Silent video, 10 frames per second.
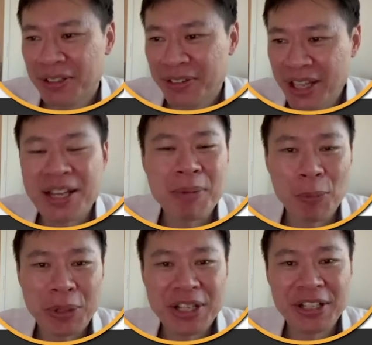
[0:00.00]
That, in my
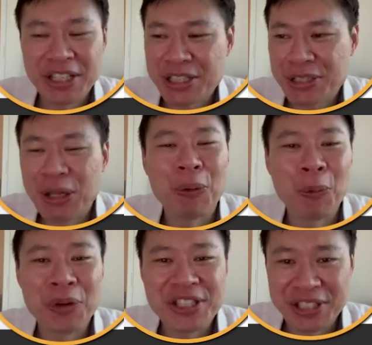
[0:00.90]
opinion, is not
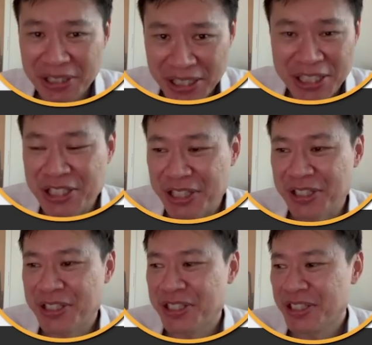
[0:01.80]
always the
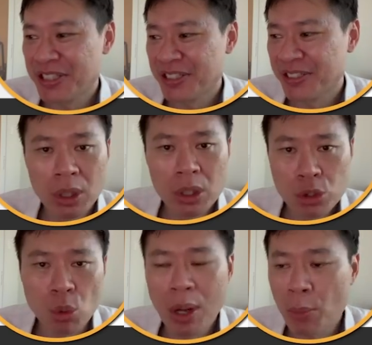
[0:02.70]
easiest.
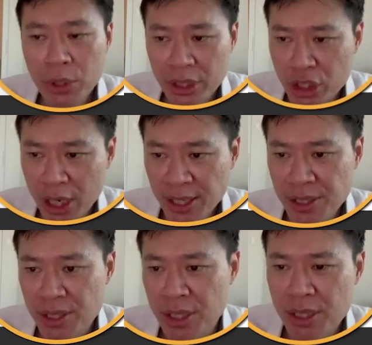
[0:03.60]
So one way to
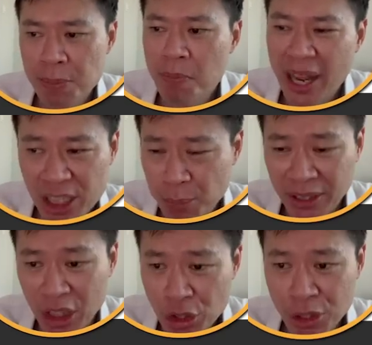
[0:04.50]
adjust is
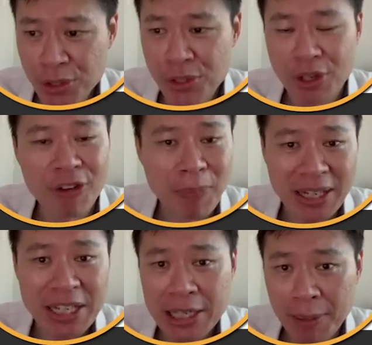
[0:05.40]
expectations of
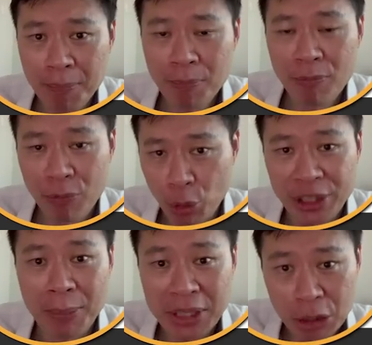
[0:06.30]
monthly income for
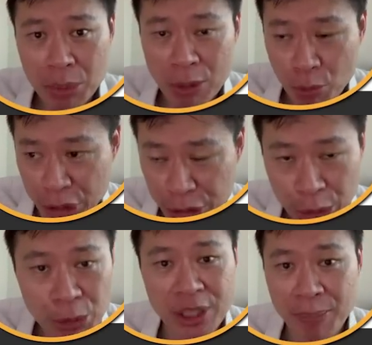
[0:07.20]
retirement need to be
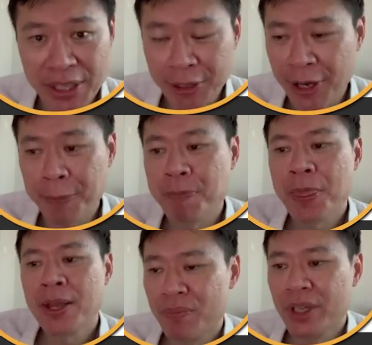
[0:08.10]
reduced a bit, correct?
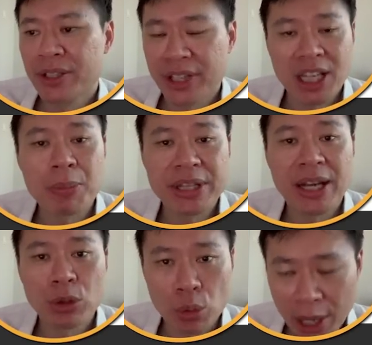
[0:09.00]
That can be
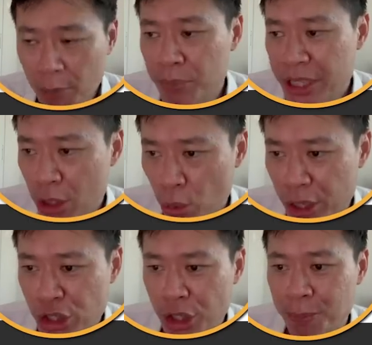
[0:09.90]
done to help the
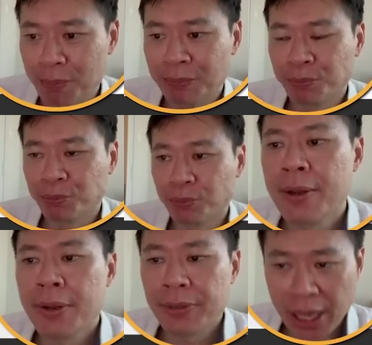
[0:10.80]
equation.
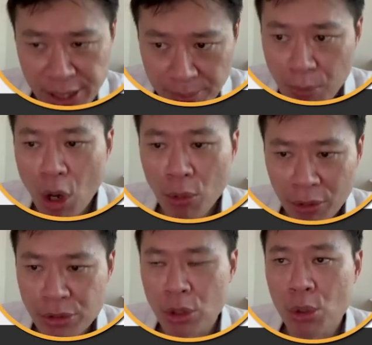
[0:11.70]
There is a
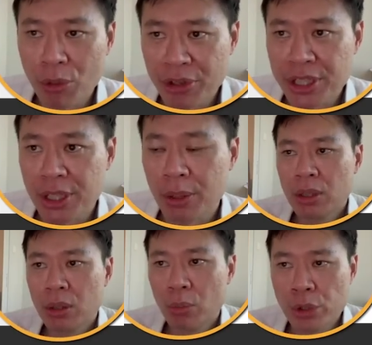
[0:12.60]
moral story over here,
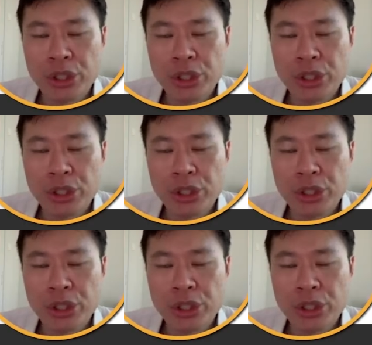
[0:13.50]
which